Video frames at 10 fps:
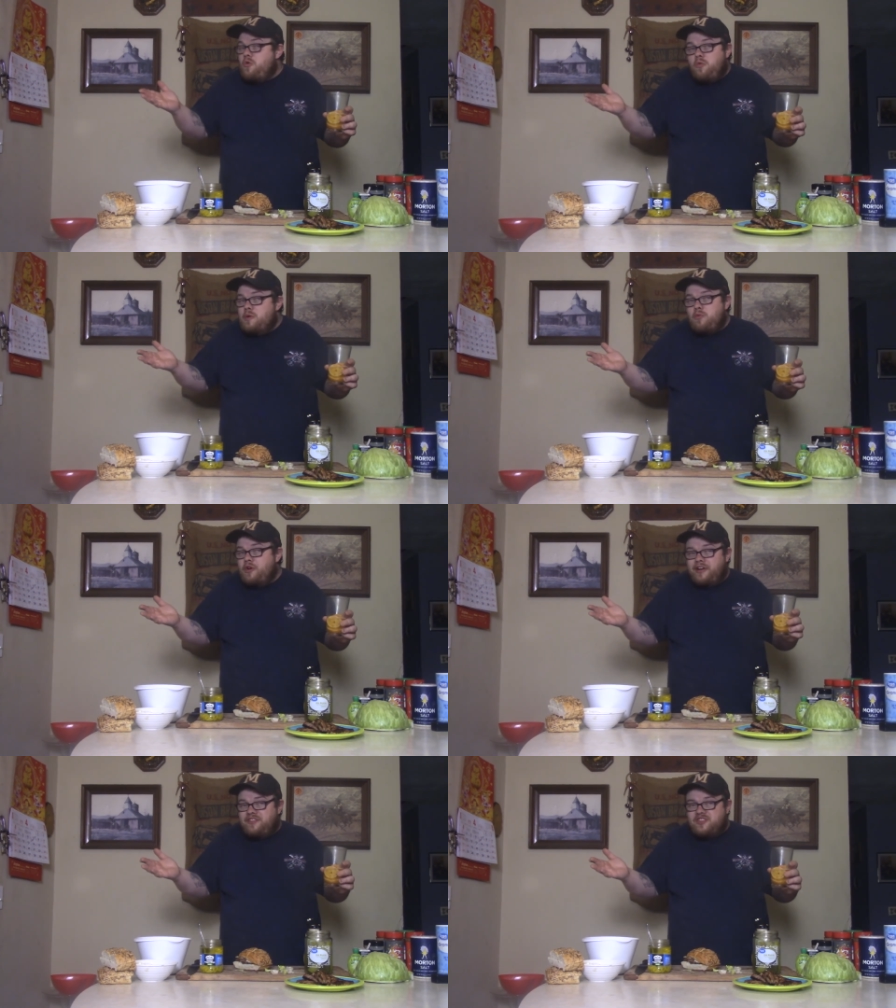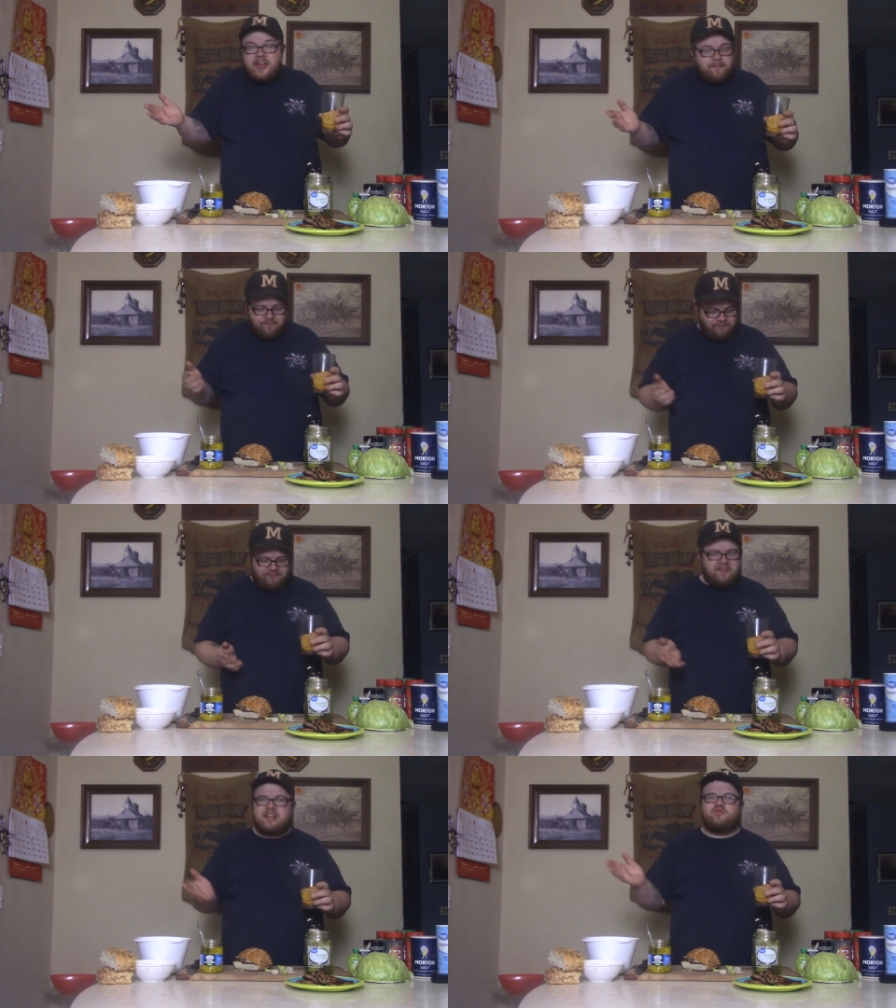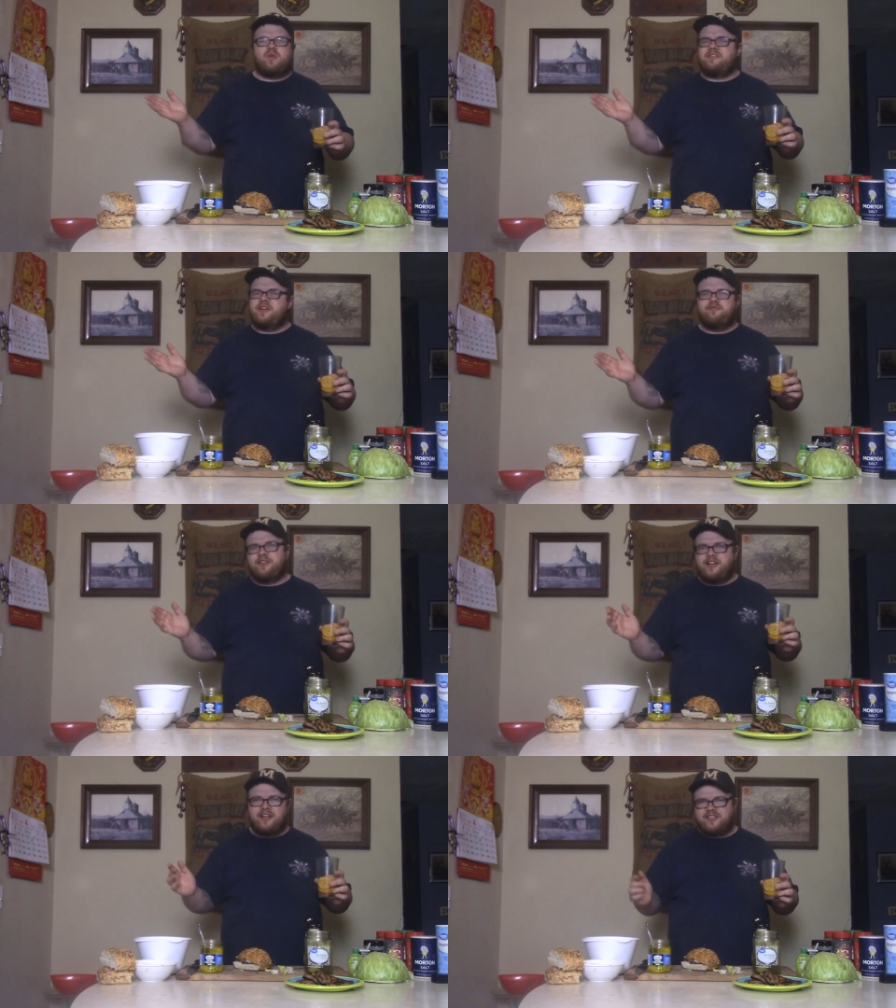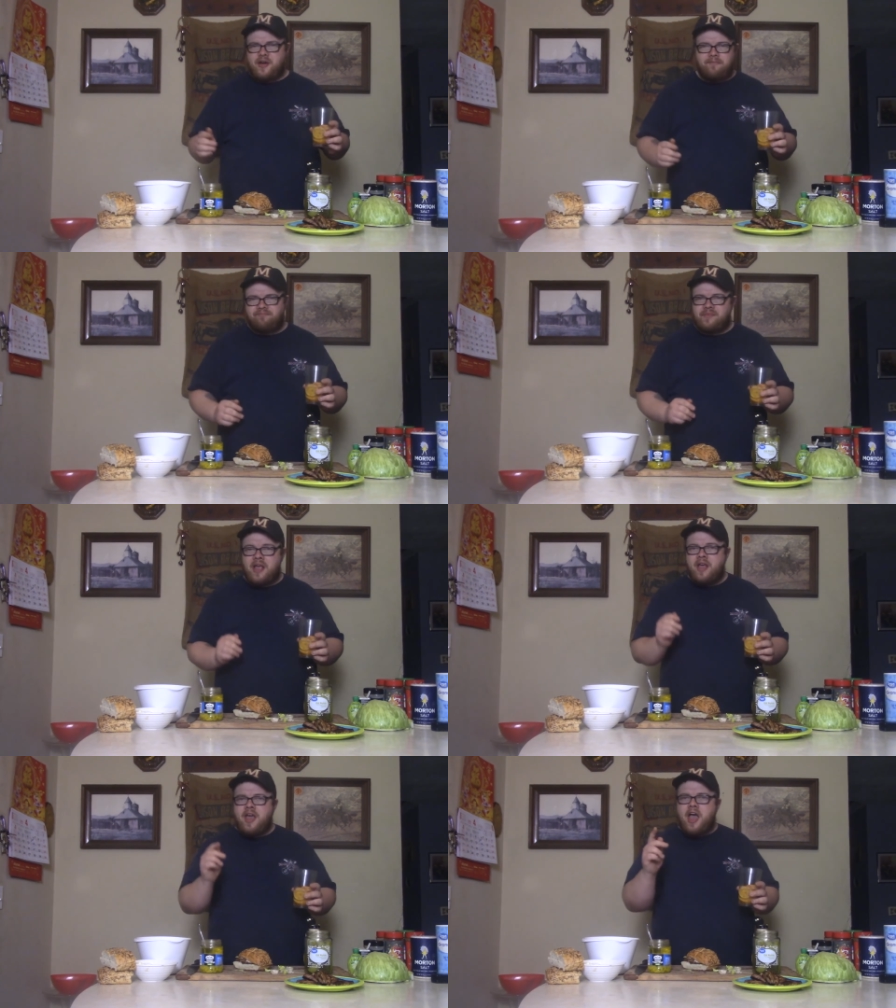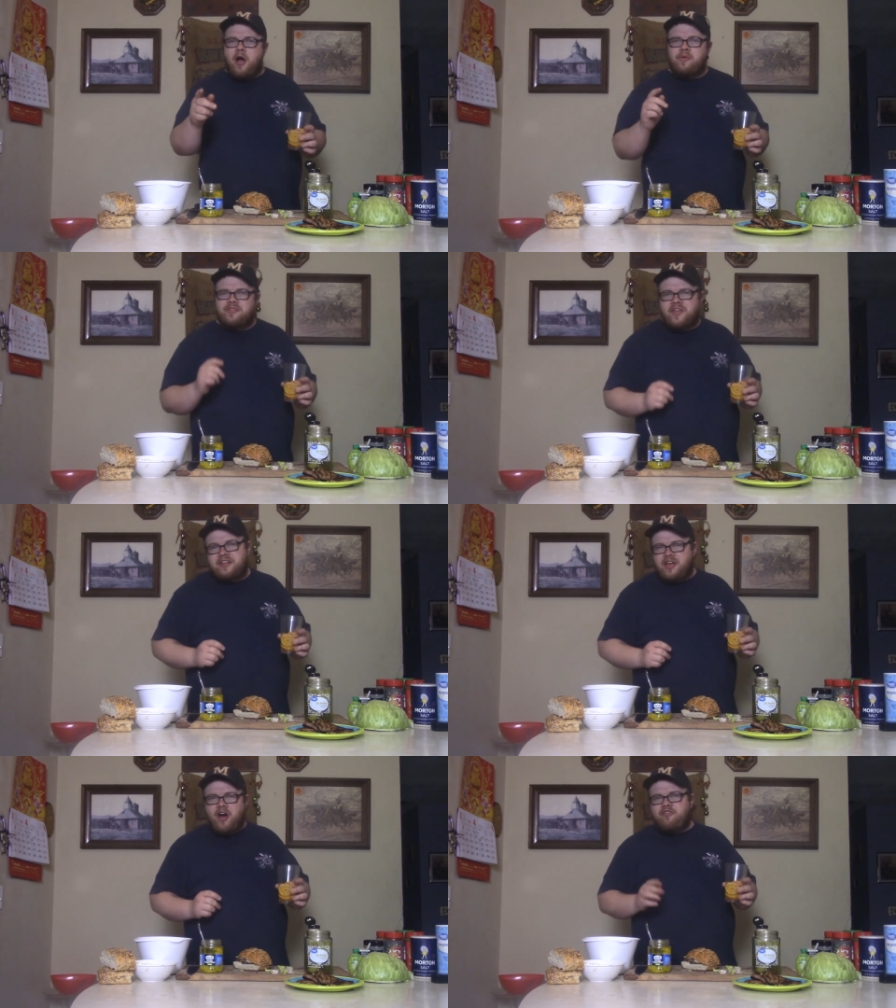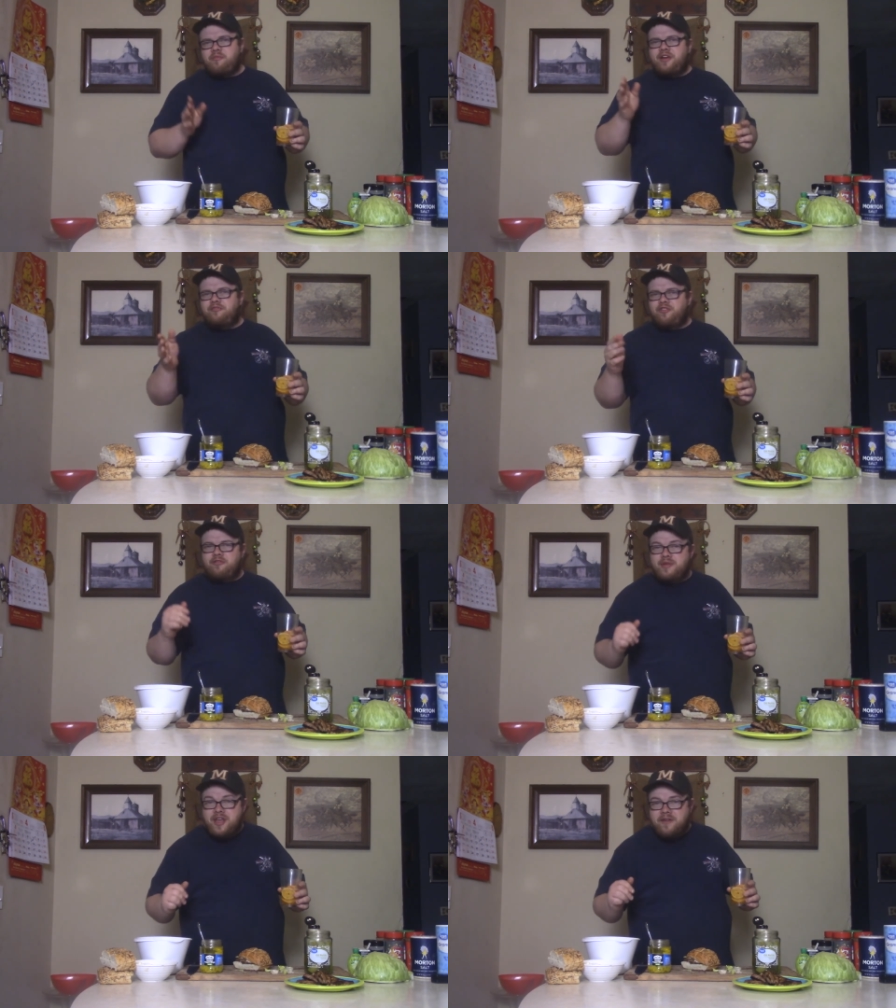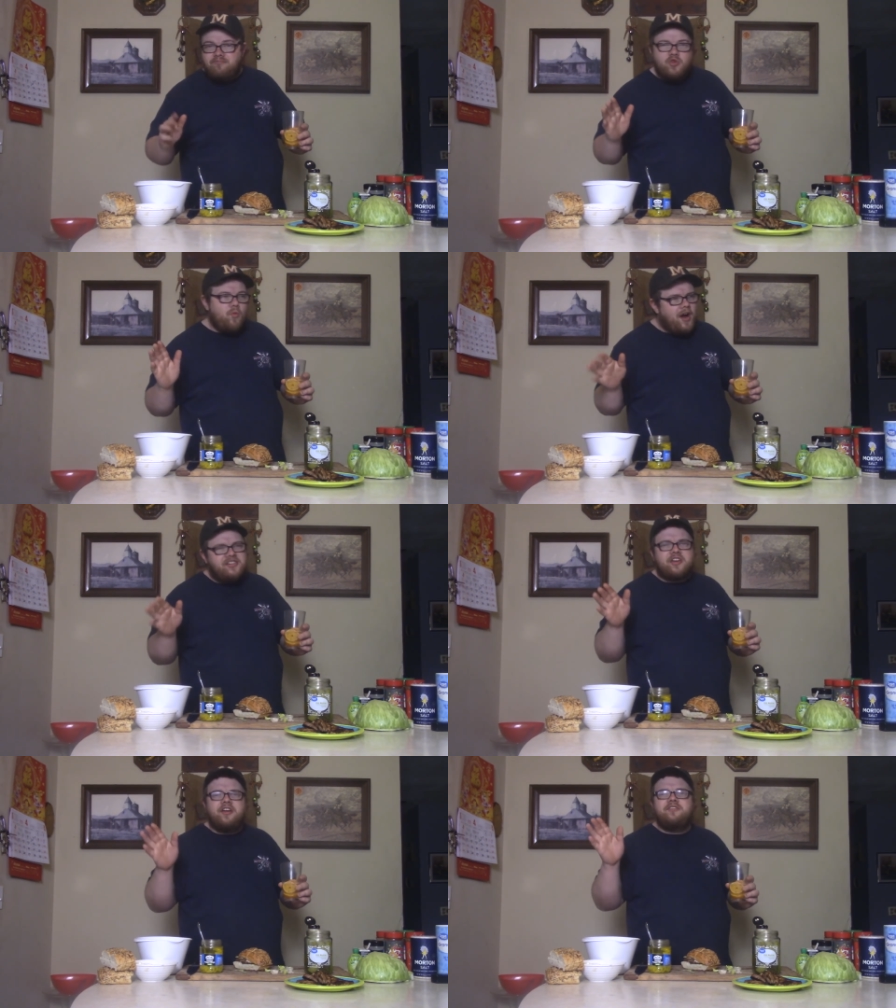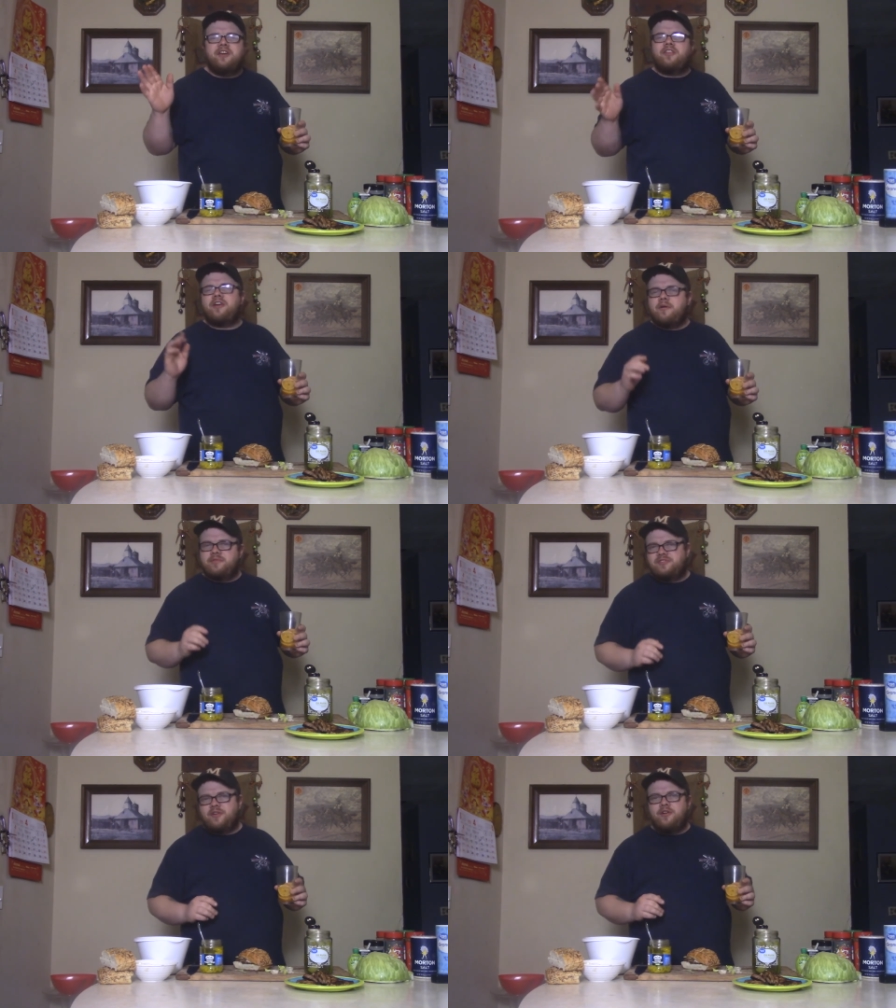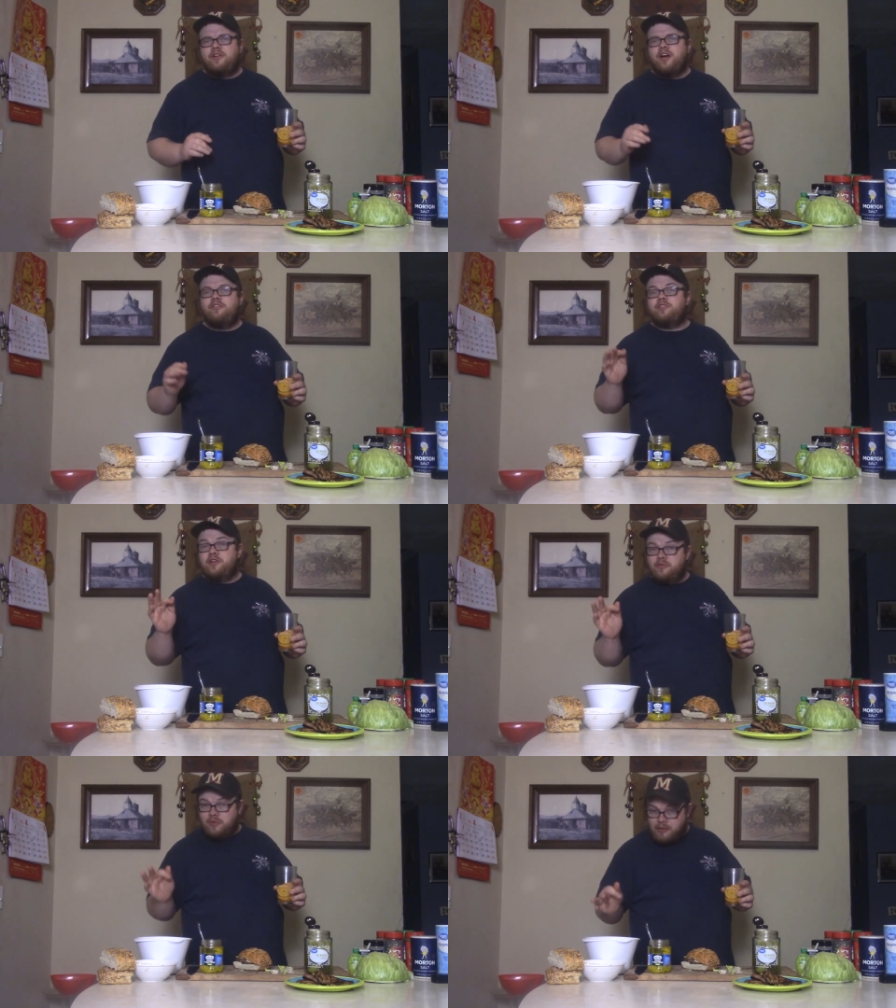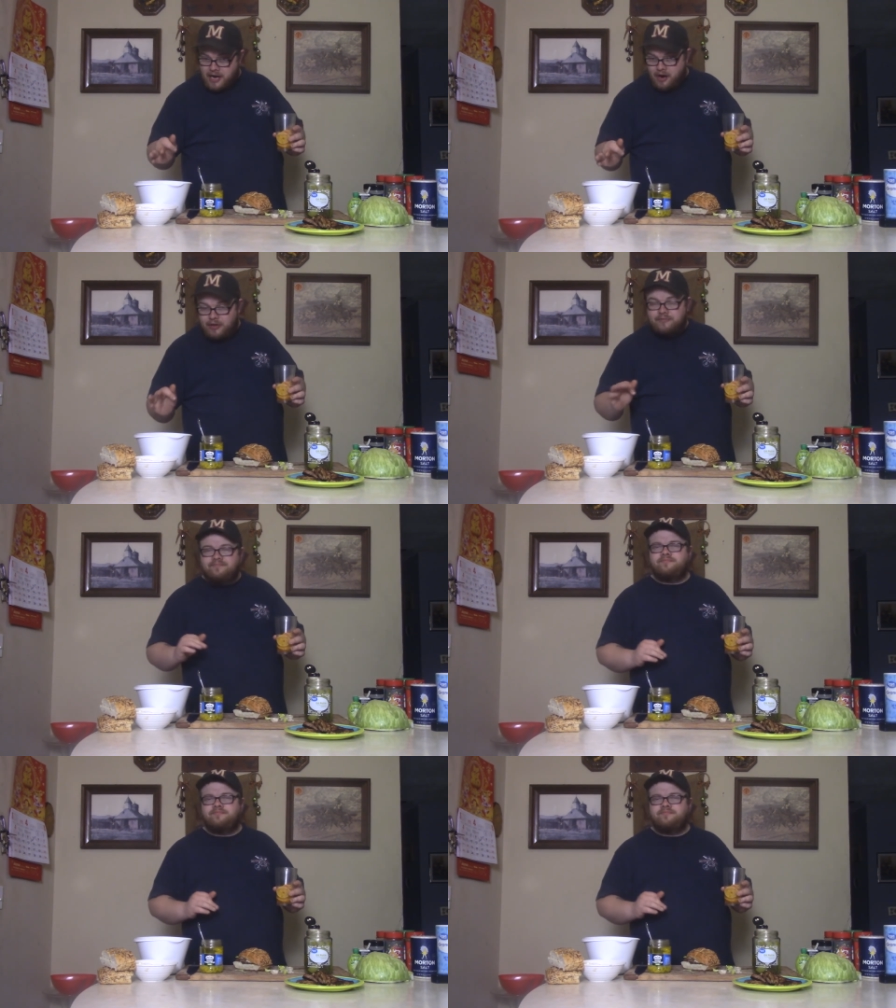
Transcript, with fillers: what more can I say? It's right there in front of you. So, I want to thank y'all for being in front of me to watch another episode of Cooking with Black Iowa.